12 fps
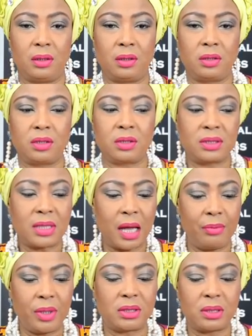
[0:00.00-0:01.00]
Just tell
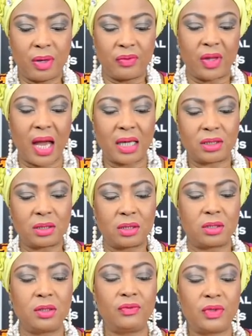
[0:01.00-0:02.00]
me some of the
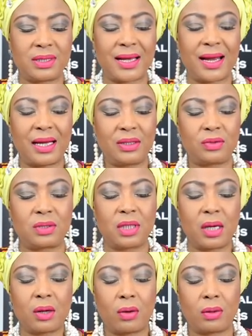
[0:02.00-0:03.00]
actions you've decided to
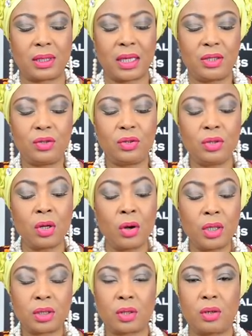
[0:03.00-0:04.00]
take on that you know
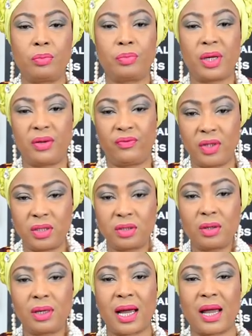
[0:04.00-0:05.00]
is going to benefit
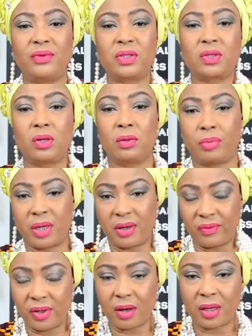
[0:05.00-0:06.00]
your life, is going to
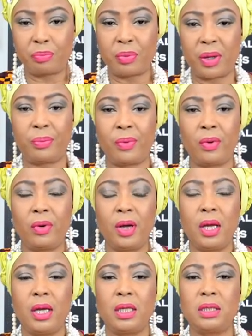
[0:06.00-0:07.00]
benefit other people,
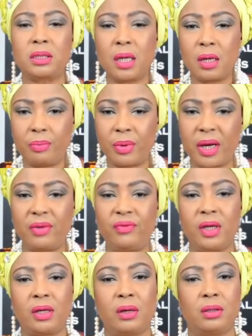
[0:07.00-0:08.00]
is going to
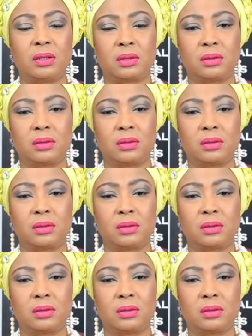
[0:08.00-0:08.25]
benefit God.